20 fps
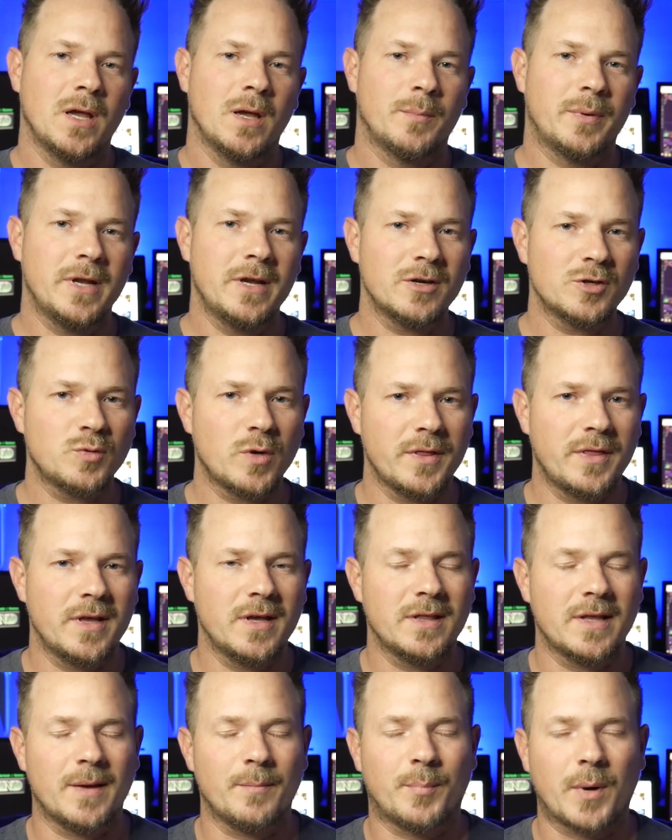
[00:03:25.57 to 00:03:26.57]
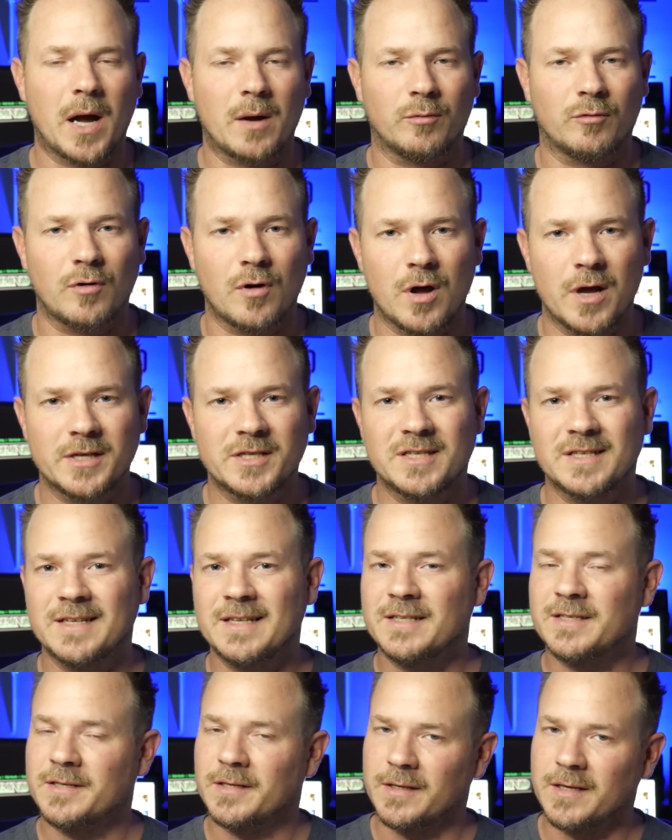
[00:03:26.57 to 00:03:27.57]
But here's one thing that Bob Ross
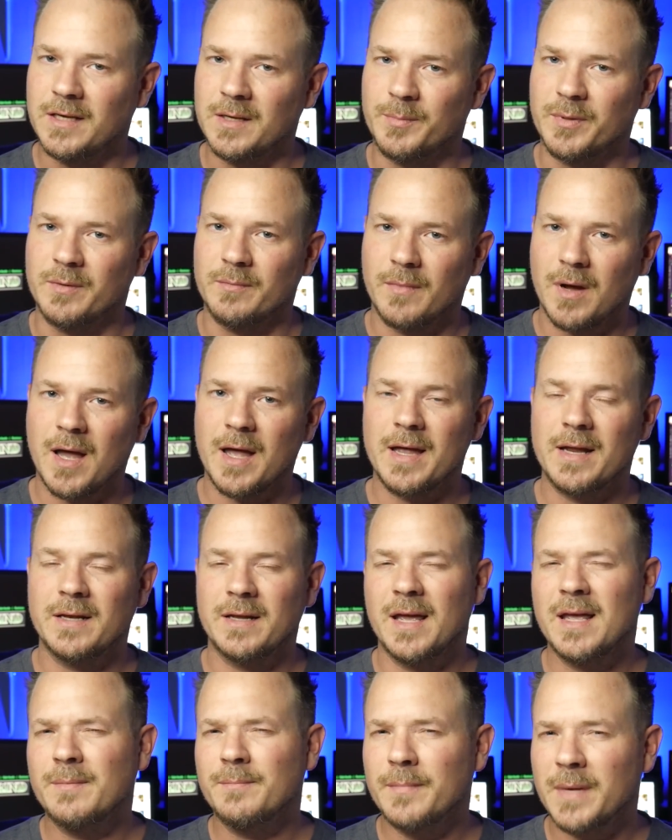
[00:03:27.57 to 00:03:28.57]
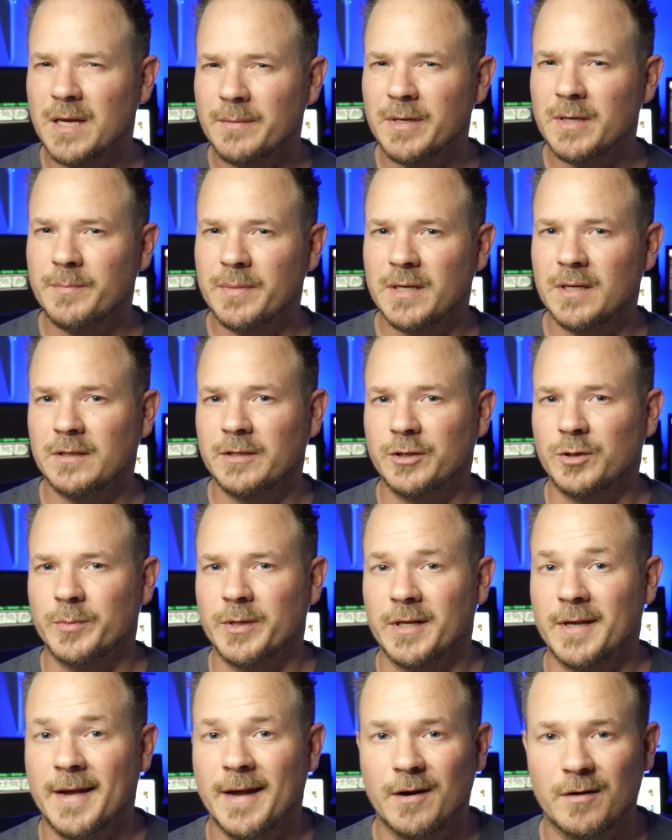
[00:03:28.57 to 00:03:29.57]
needs to keep in mind and maybe be a little
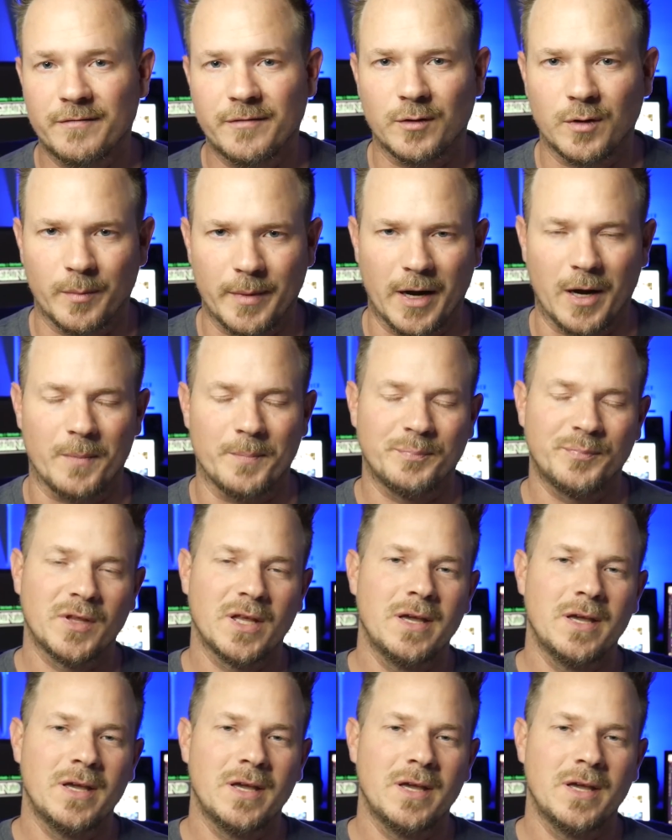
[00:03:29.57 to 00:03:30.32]
bit careful about,